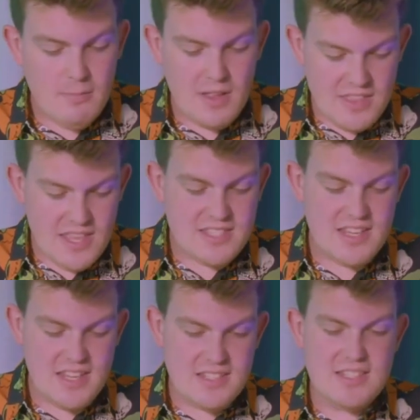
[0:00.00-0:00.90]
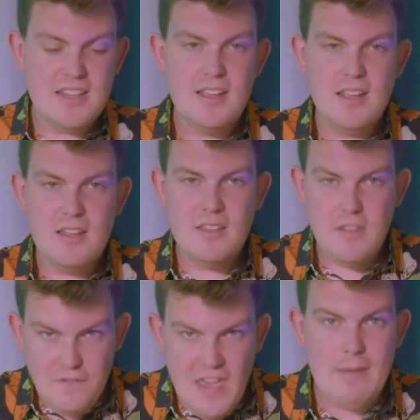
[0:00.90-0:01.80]
But this is
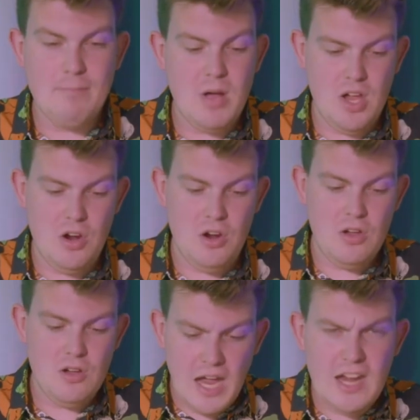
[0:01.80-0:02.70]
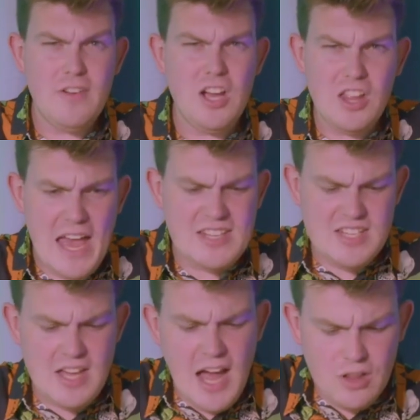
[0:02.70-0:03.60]
the vampire. Kind of a
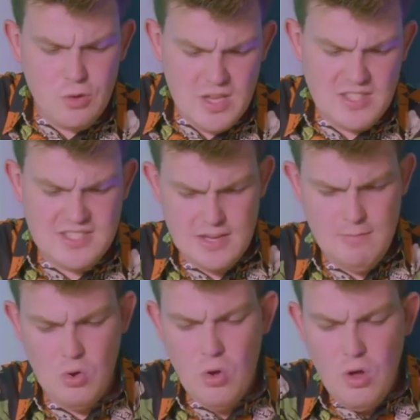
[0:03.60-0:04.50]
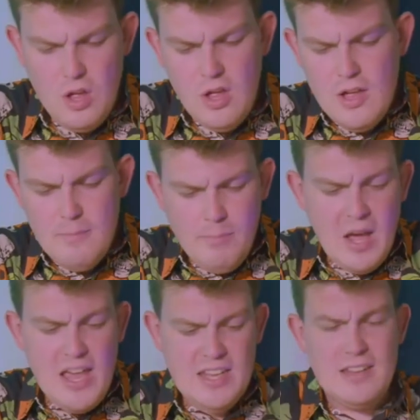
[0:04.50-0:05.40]
classic Halloween symbol,
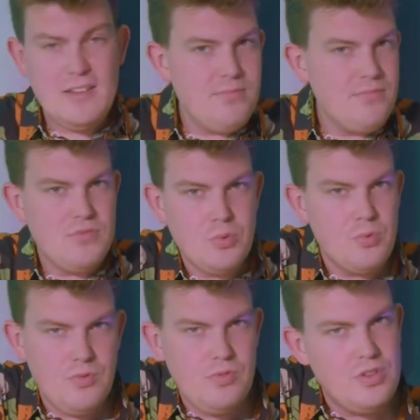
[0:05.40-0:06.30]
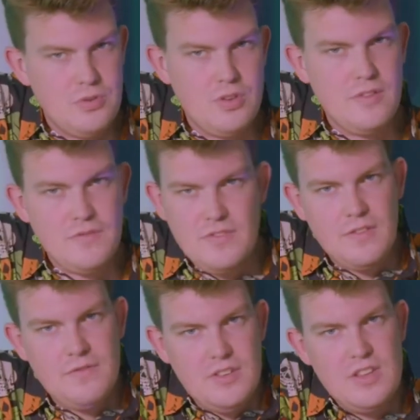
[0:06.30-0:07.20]
but if
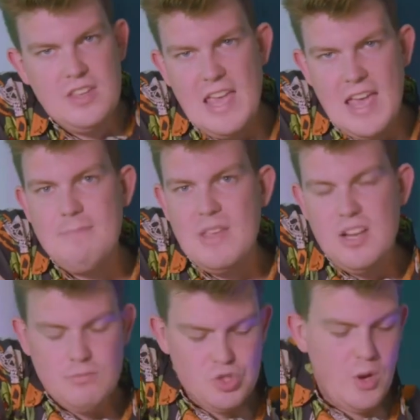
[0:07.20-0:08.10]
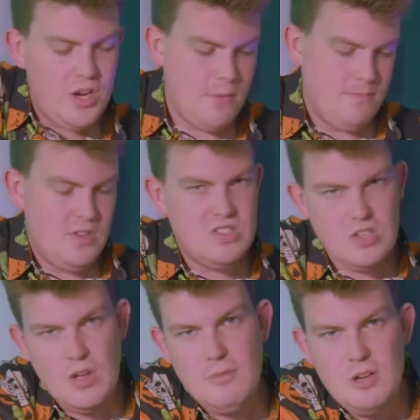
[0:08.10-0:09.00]
you can't beat them, join them. And
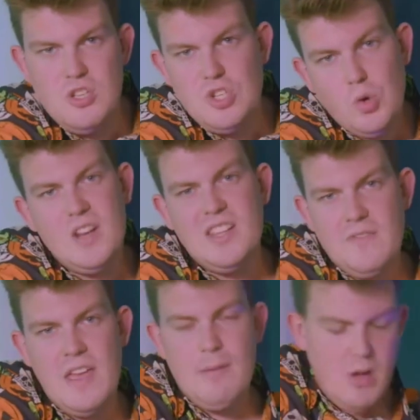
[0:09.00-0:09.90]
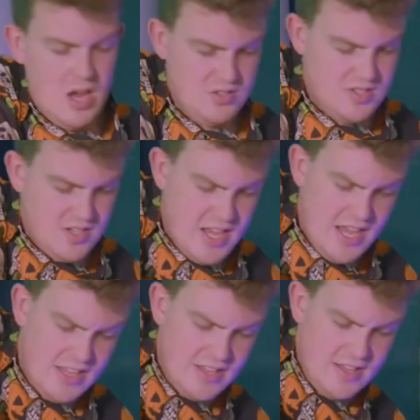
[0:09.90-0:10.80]
so I'm going to be joining the vampires
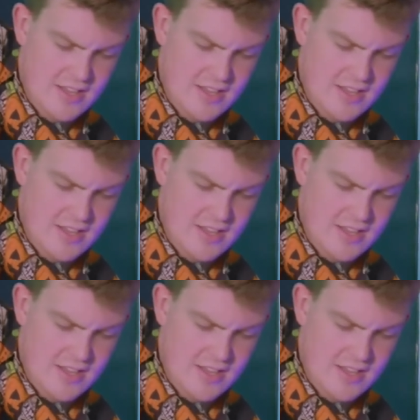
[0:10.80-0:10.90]
today